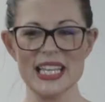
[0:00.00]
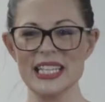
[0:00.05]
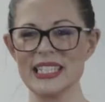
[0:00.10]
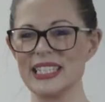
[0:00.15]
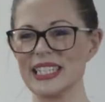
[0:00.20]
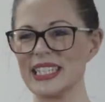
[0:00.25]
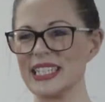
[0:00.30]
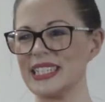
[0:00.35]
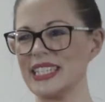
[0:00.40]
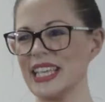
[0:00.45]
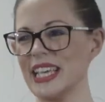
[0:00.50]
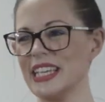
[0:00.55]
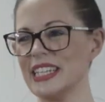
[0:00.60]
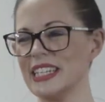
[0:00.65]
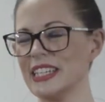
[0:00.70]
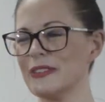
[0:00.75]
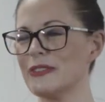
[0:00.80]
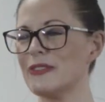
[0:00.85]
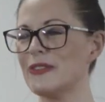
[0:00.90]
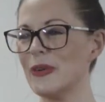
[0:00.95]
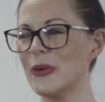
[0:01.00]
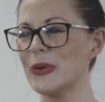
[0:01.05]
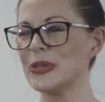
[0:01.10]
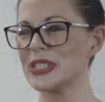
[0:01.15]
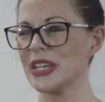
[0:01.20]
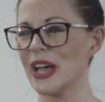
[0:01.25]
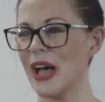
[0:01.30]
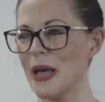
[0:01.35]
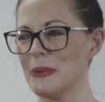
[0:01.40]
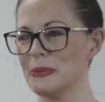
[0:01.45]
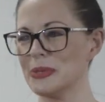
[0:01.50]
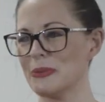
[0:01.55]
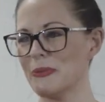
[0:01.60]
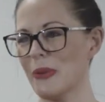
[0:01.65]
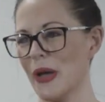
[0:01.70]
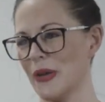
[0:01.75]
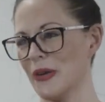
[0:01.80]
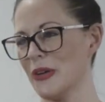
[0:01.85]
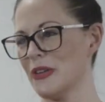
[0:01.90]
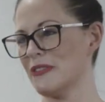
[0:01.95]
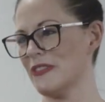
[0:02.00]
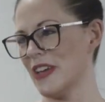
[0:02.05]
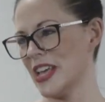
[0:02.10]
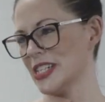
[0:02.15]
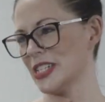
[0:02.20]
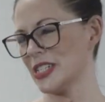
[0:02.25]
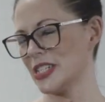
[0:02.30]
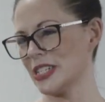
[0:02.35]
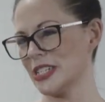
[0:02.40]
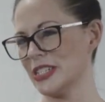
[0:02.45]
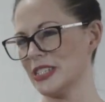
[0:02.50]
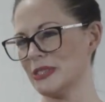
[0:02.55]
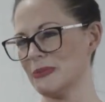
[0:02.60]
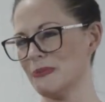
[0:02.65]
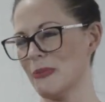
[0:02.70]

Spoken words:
succeeding 4 times in my own ventures,